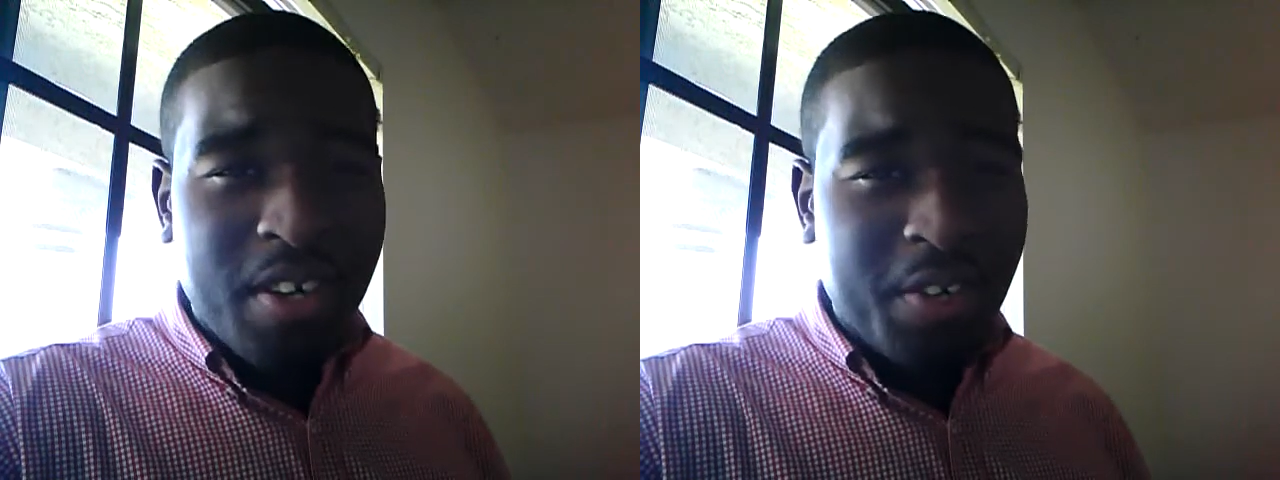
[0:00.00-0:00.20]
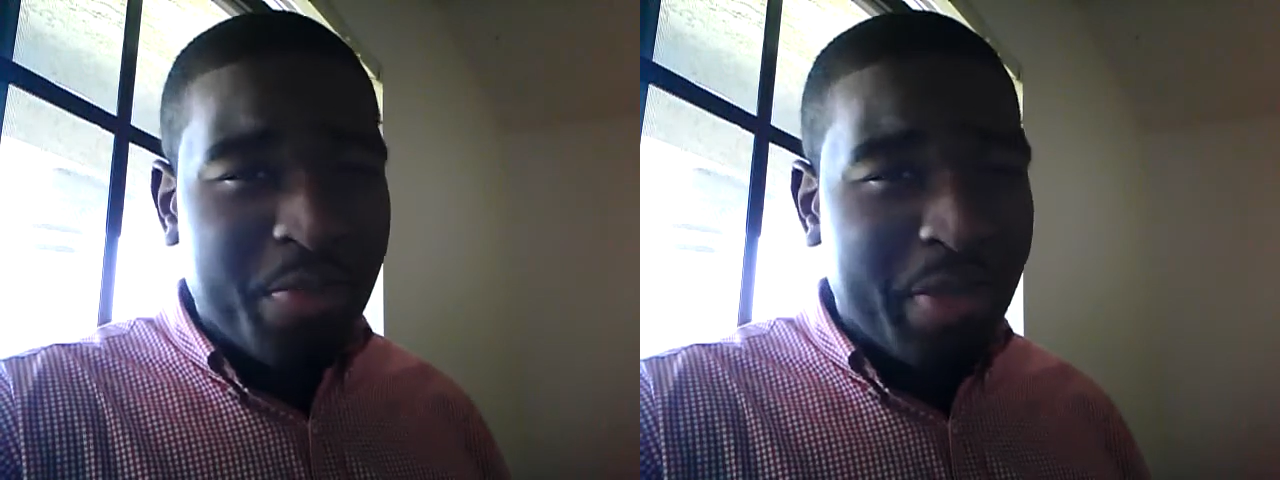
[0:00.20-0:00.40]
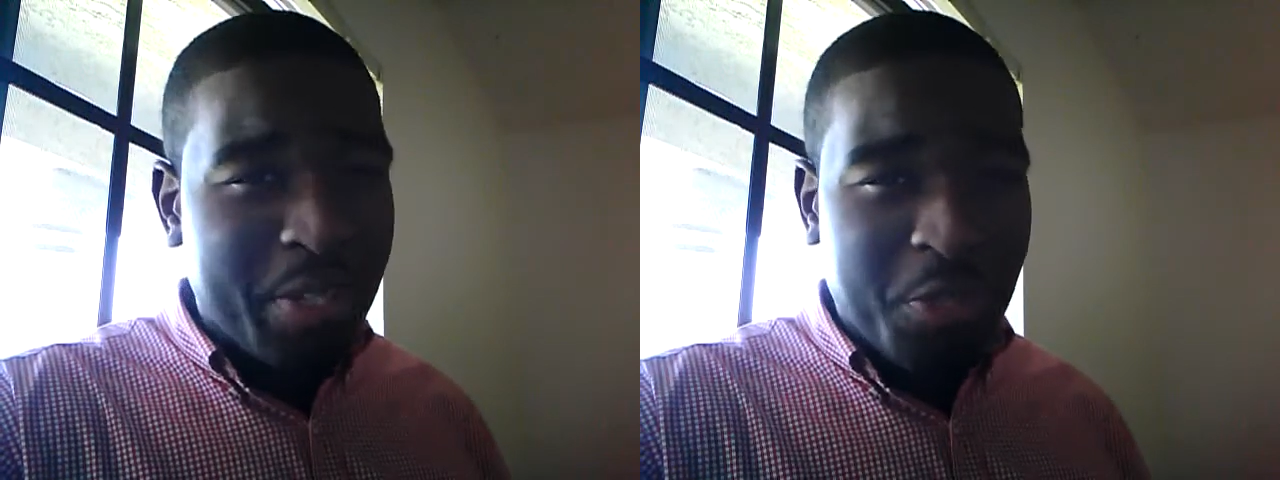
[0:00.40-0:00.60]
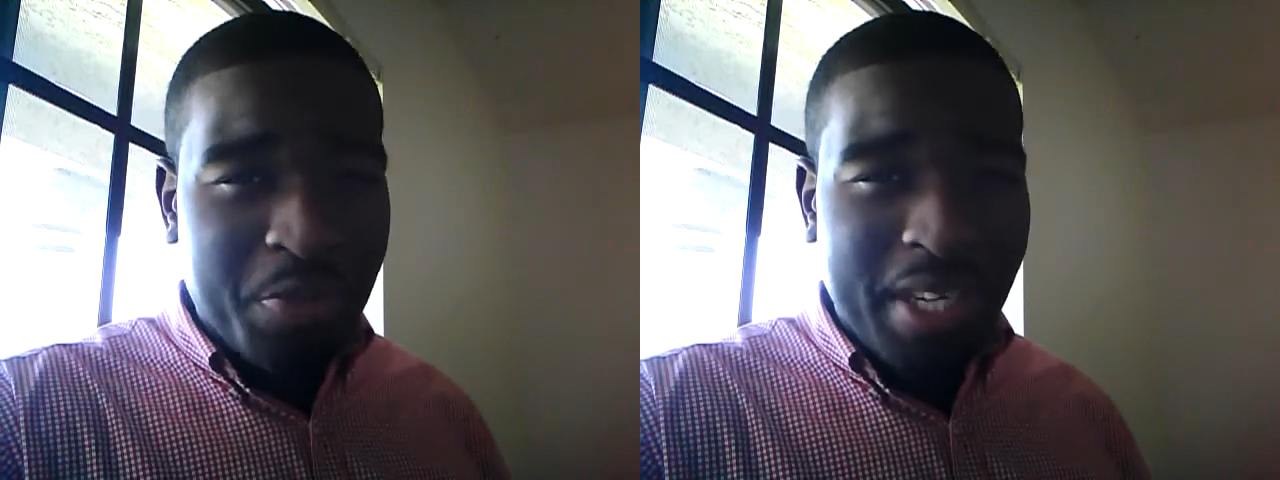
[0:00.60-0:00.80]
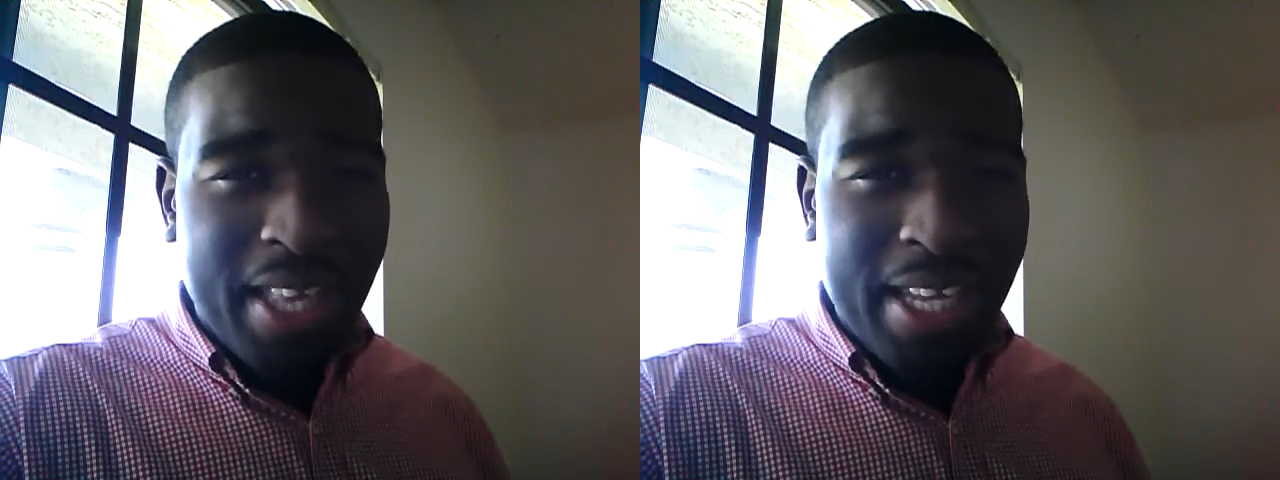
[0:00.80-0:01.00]
struggled
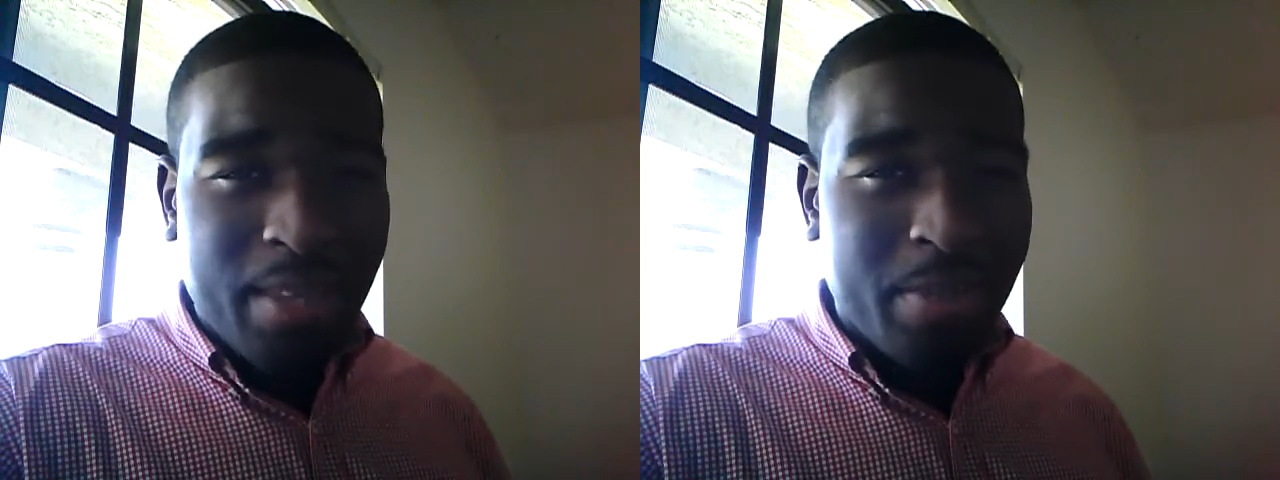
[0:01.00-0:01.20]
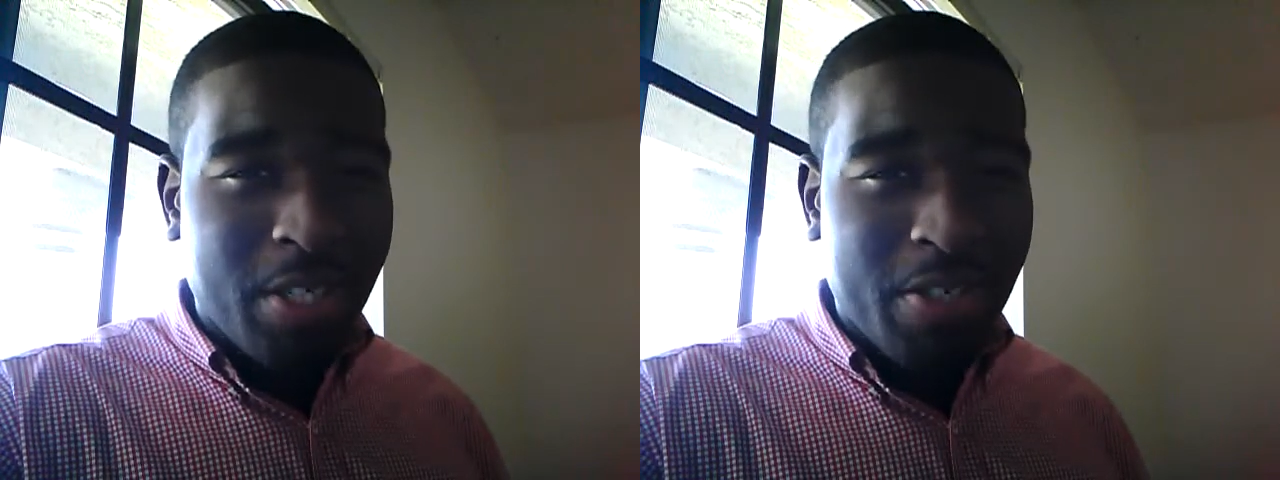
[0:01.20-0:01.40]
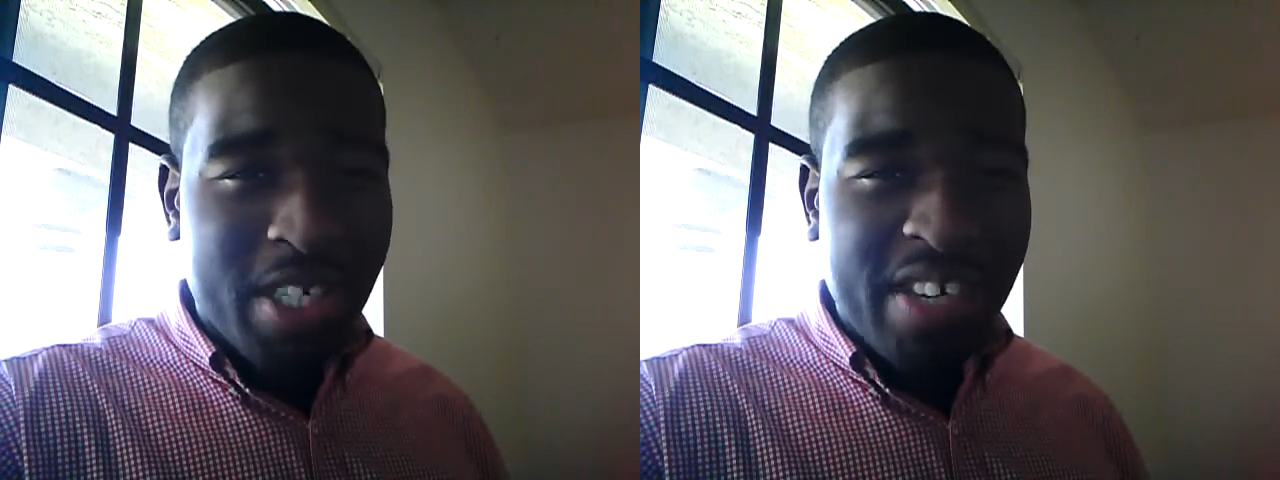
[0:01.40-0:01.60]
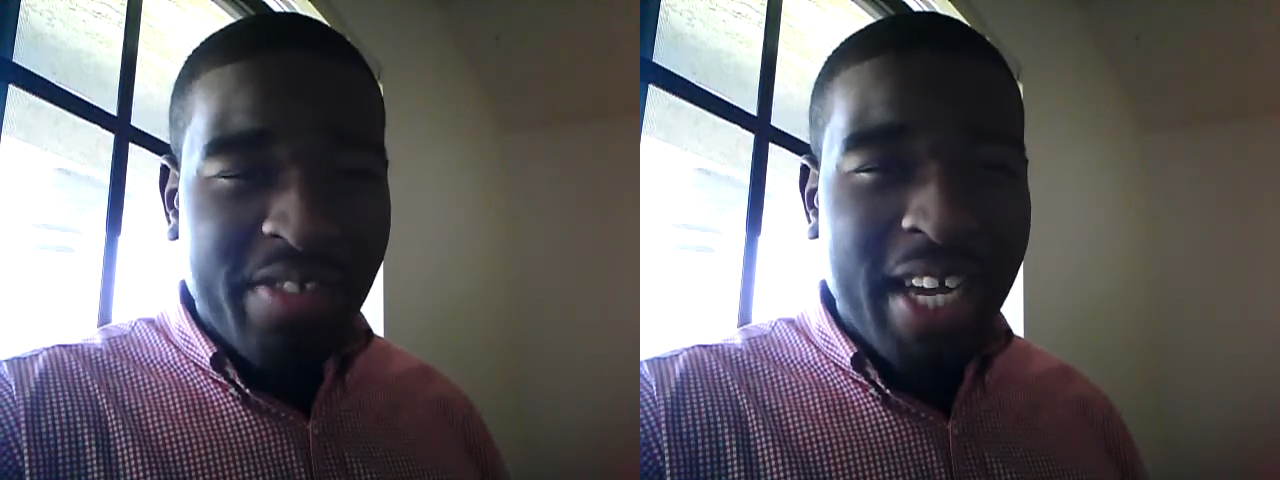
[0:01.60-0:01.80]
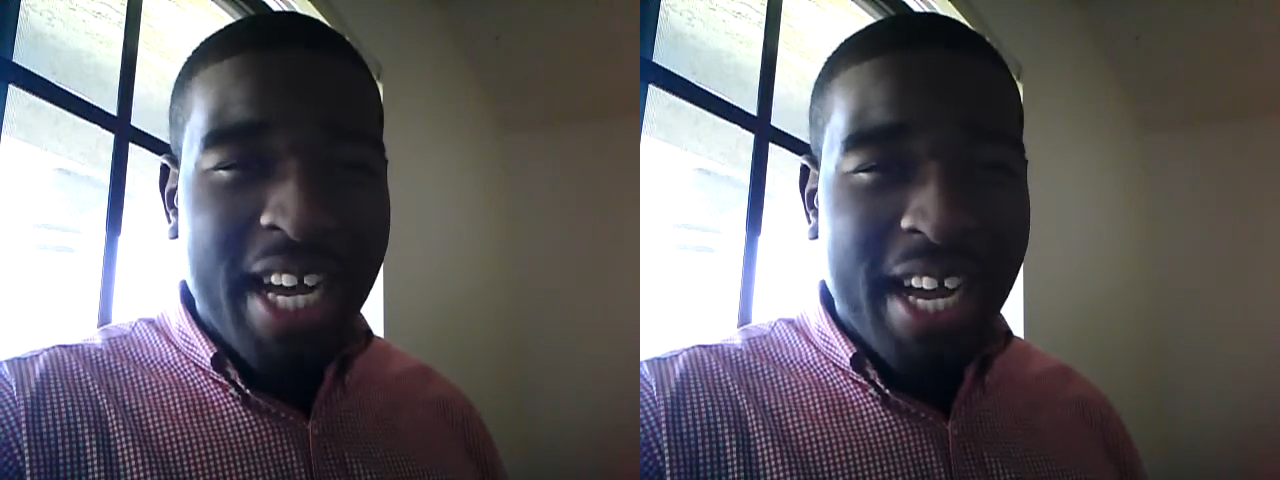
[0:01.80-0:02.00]
miserably like the
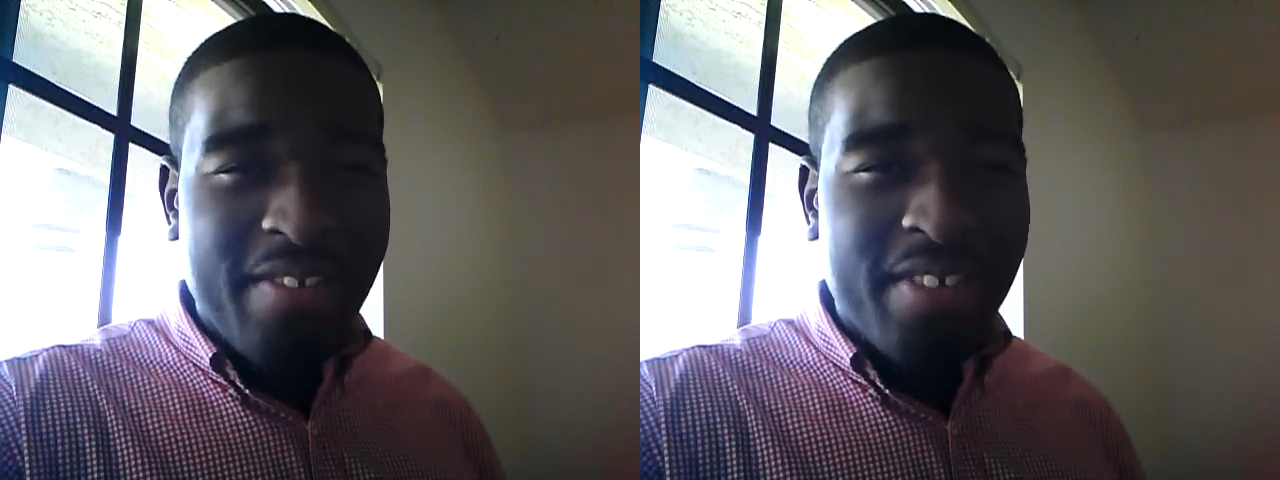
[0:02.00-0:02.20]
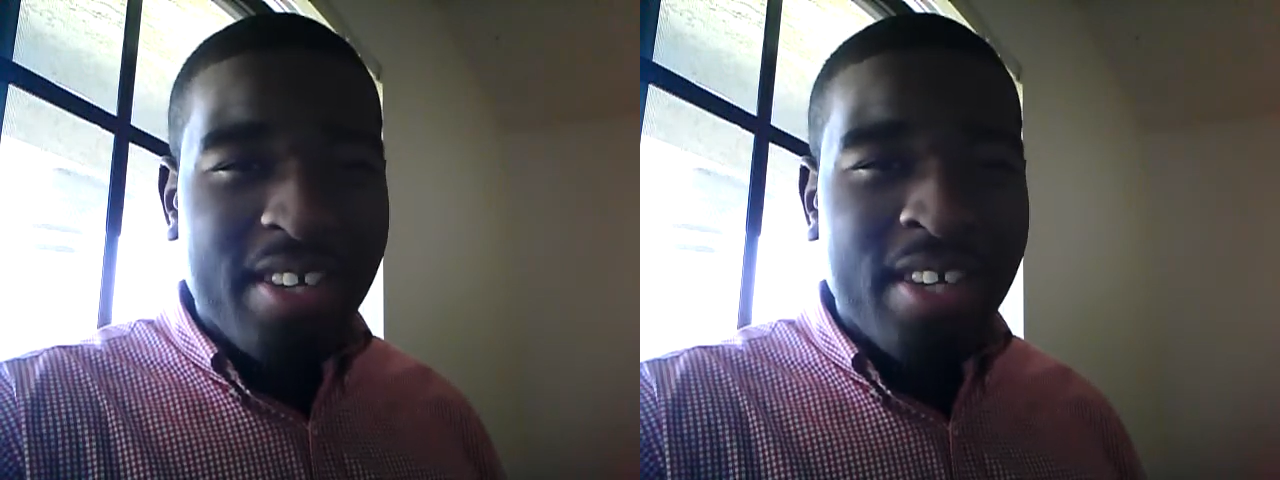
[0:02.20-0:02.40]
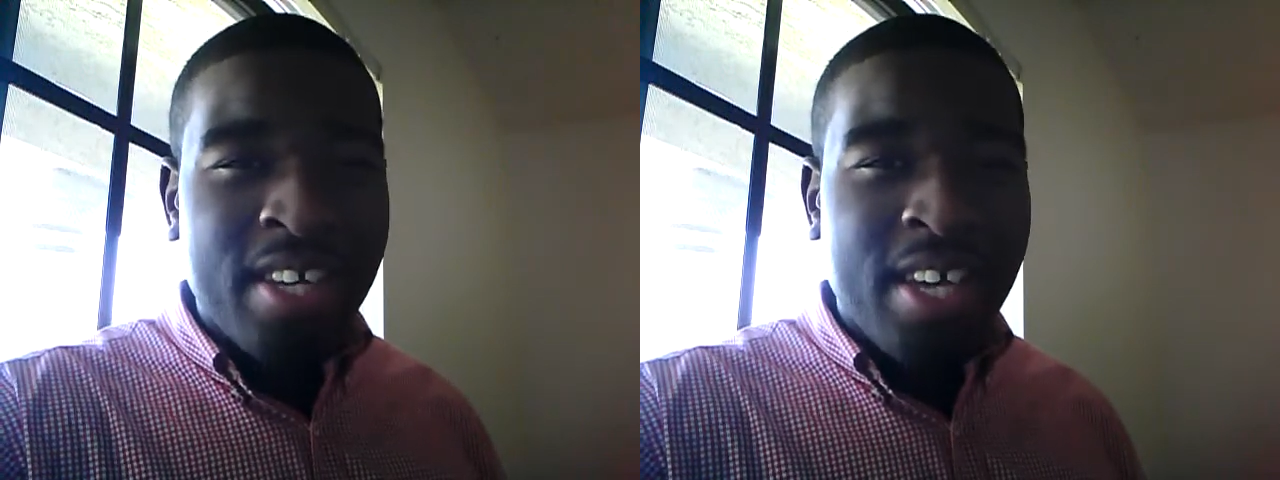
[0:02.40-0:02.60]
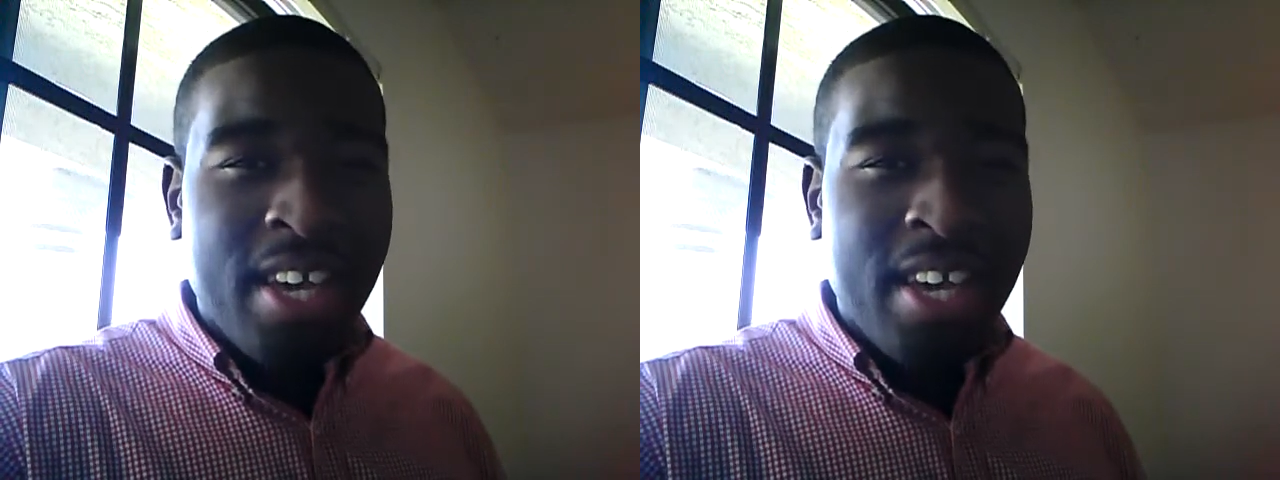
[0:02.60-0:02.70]
majority of you have,